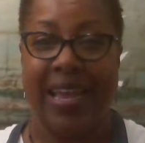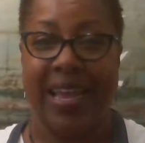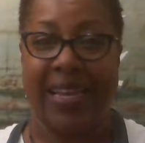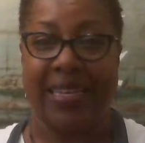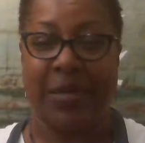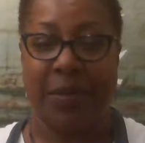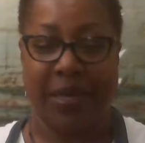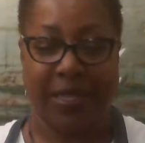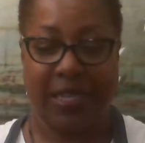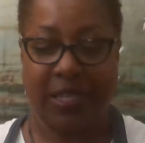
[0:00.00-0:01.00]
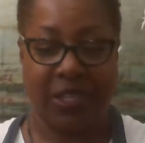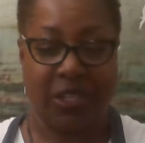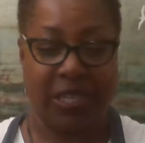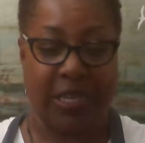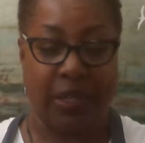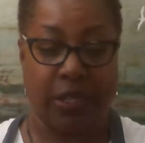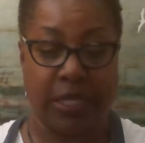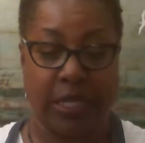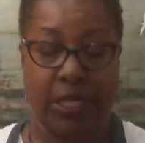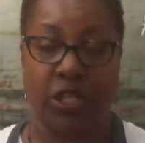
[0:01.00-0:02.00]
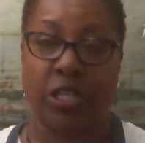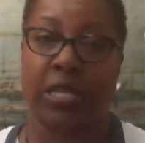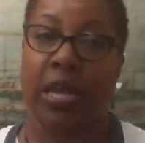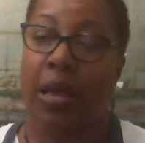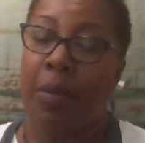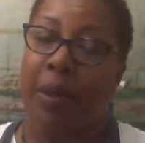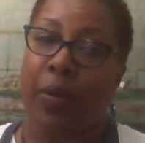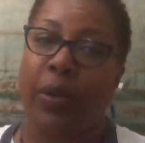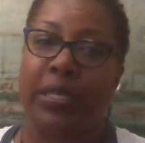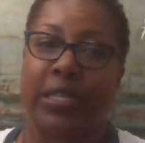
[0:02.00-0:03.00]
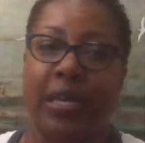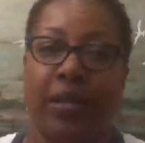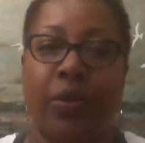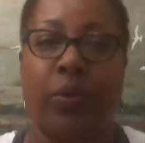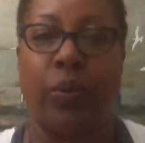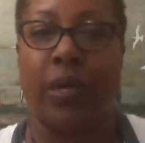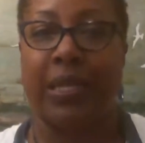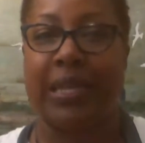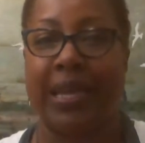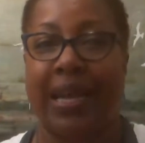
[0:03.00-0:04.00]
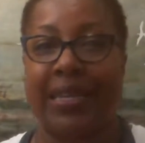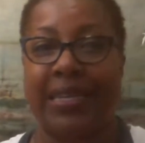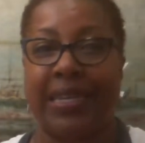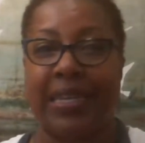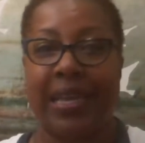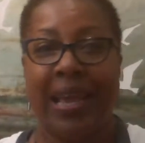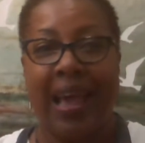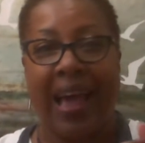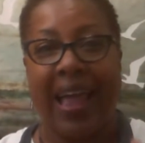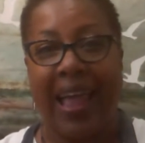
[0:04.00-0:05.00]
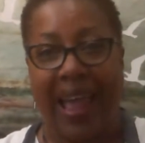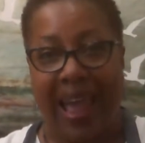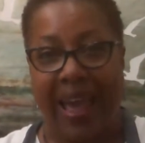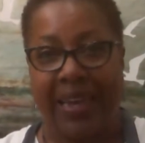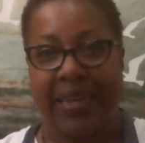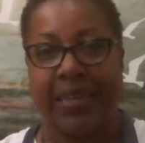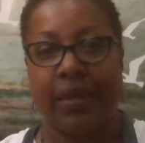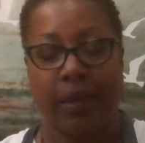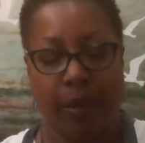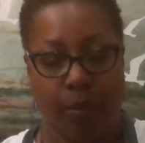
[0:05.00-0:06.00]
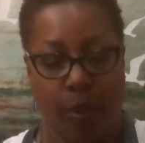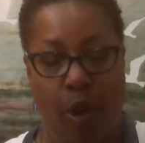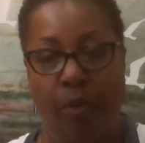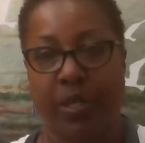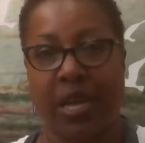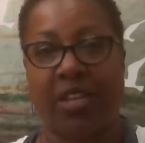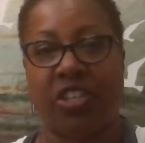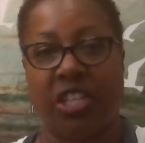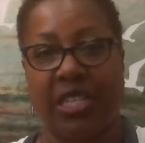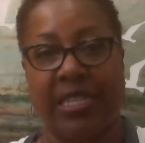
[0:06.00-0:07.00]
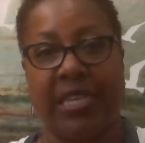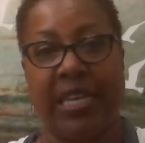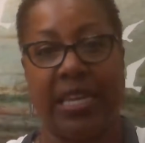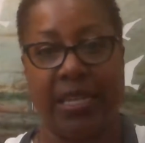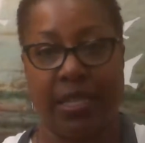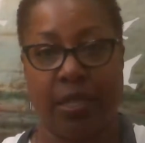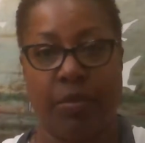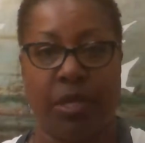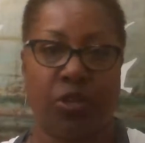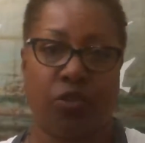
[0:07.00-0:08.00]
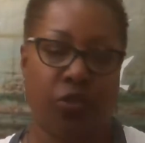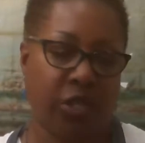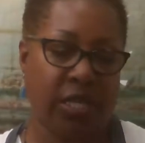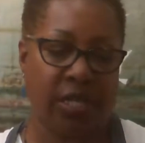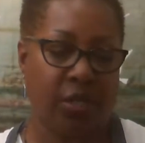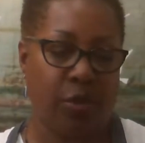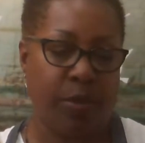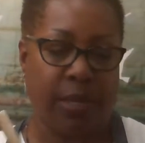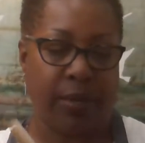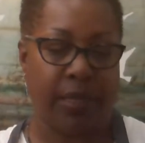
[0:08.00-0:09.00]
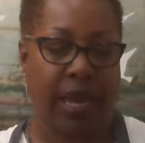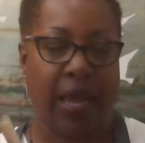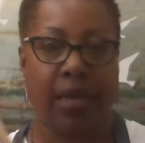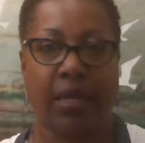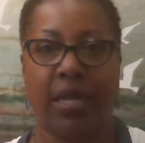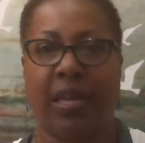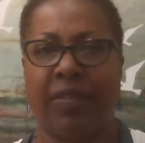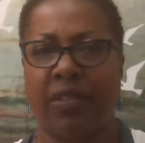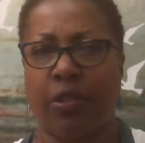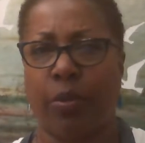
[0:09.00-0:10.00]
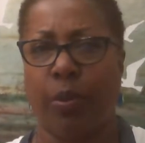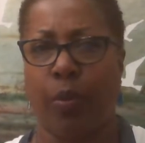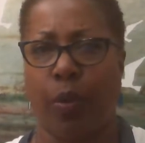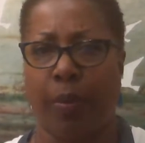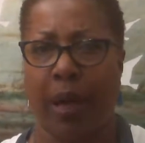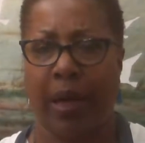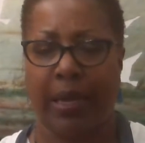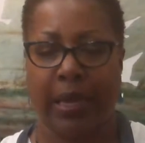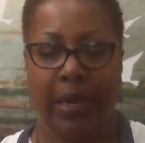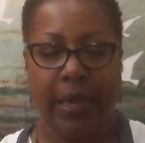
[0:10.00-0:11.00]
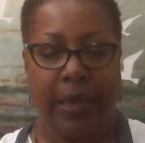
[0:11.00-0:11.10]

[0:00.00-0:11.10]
And it smells delicious and it looks delicious. But I want to tell you one thing I did. I added Parmesan cheese into the mixture, just a little bit, to give it a little bit more body.